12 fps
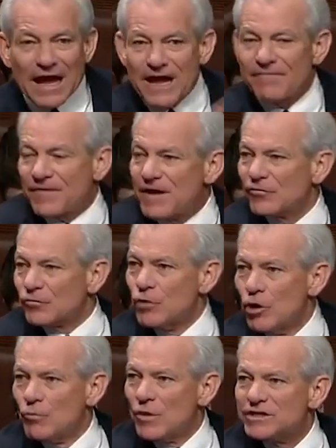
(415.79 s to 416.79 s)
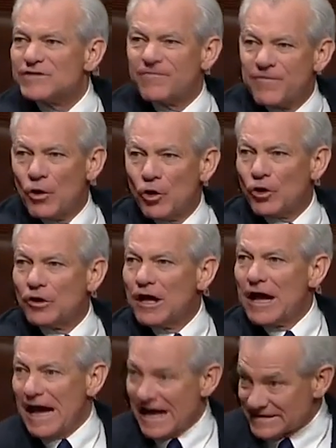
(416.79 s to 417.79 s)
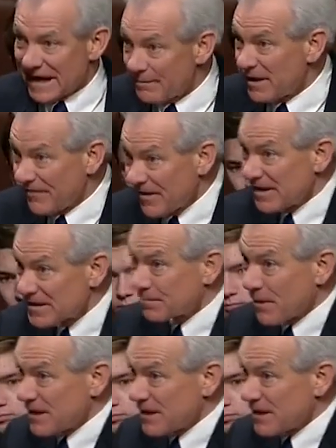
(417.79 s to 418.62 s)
If this room was full as I'm giving this